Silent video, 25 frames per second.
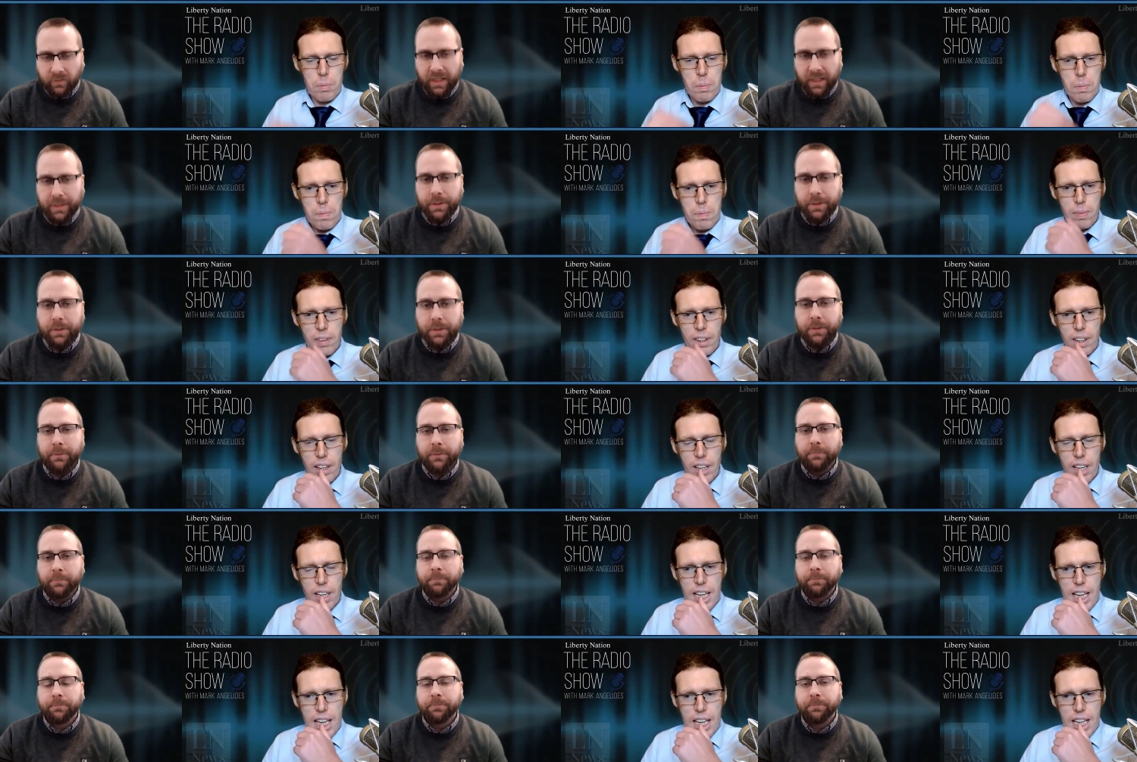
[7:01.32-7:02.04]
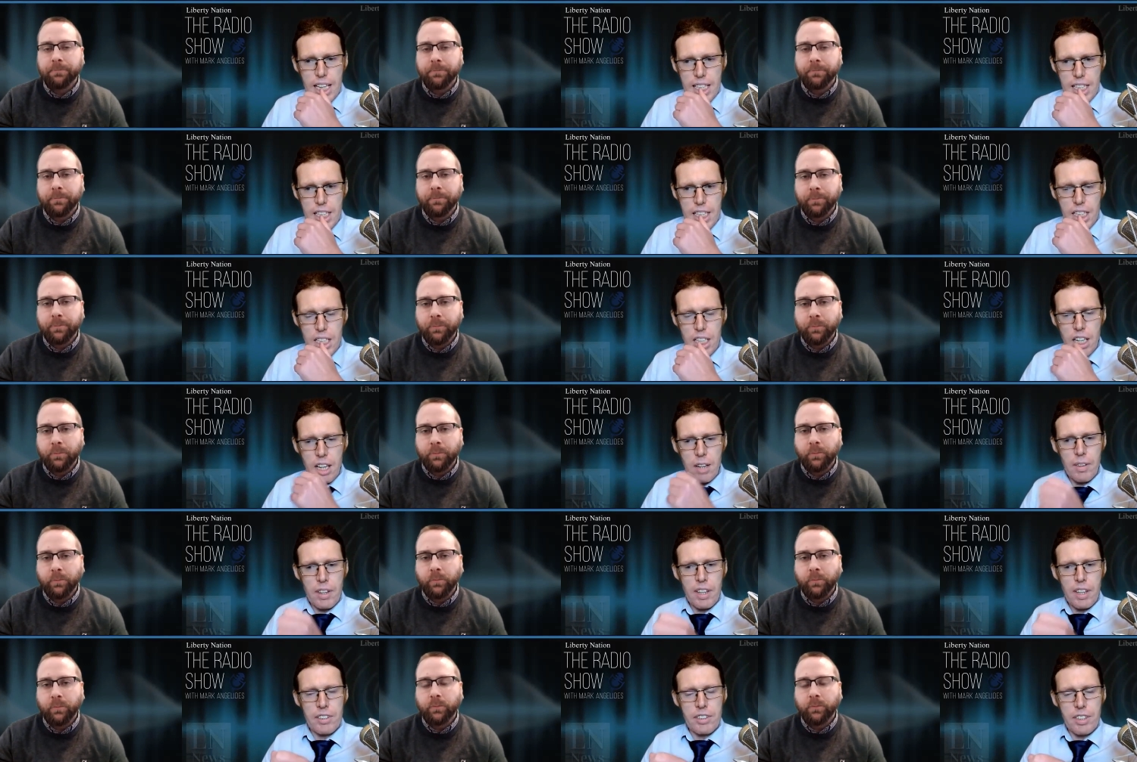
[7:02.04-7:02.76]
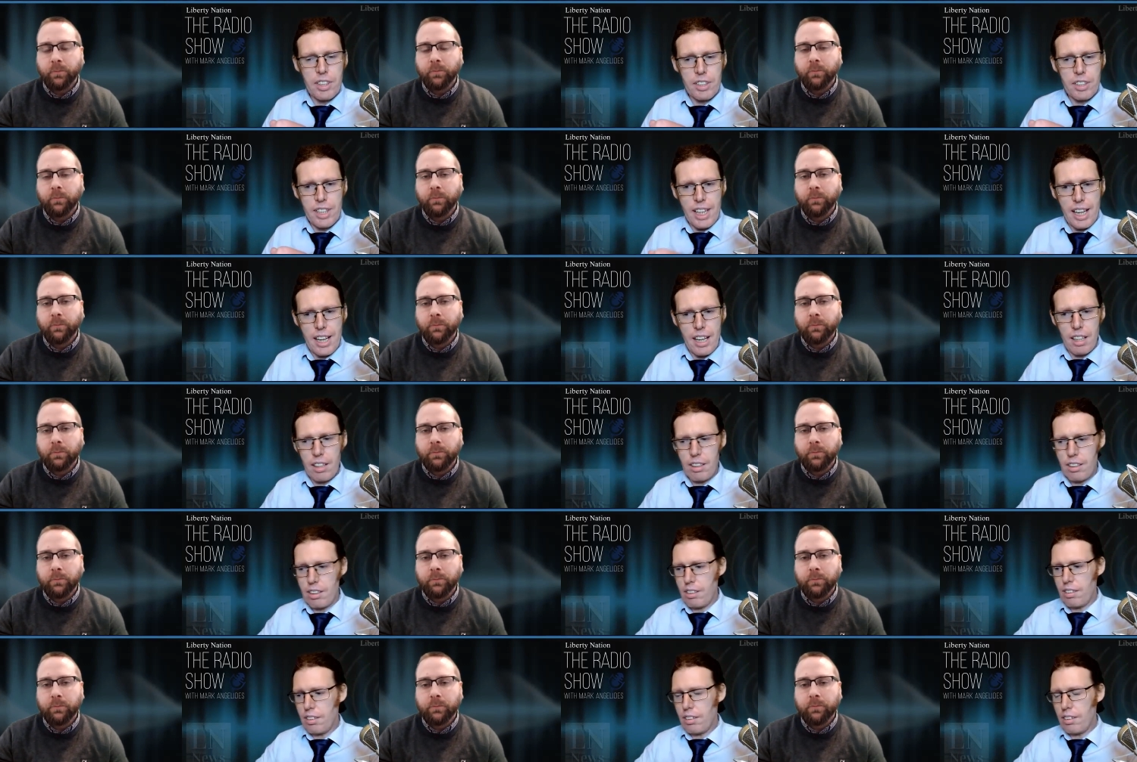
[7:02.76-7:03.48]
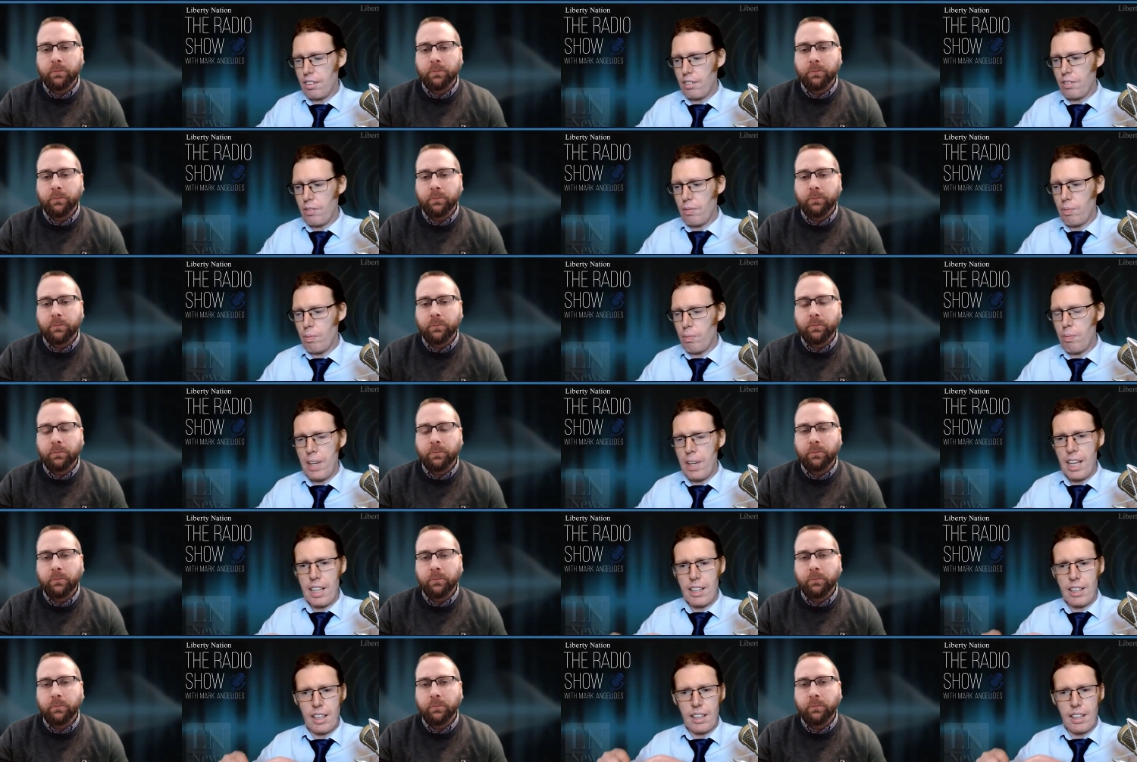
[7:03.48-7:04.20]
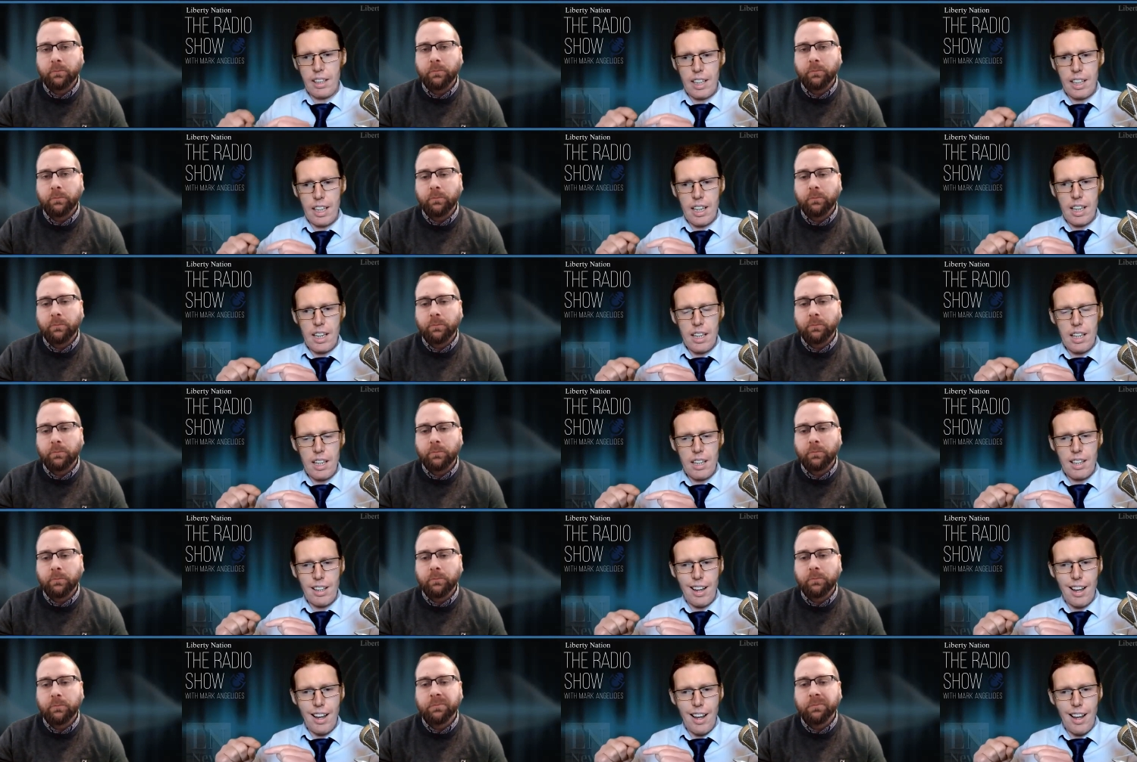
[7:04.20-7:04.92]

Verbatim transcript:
Speaker 1: Yes. So uh, does that mean that the